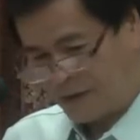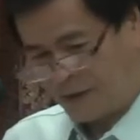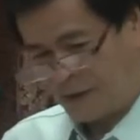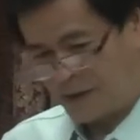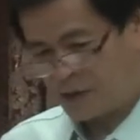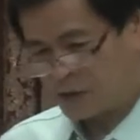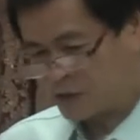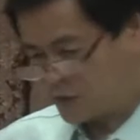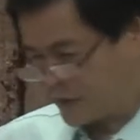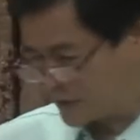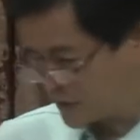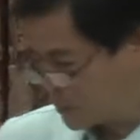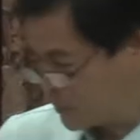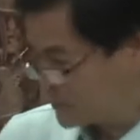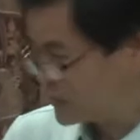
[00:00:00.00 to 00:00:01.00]
And
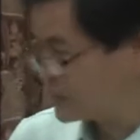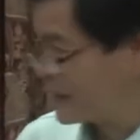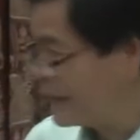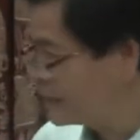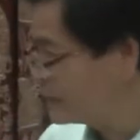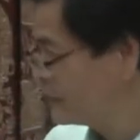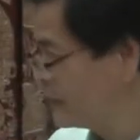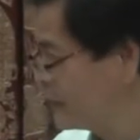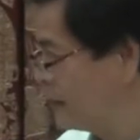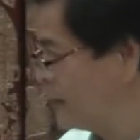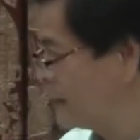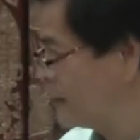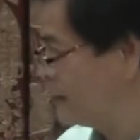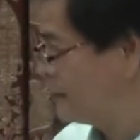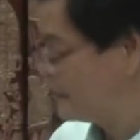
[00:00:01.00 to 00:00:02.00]
as he was standing
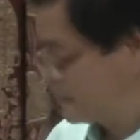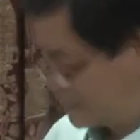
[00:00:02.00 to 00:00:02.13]
there,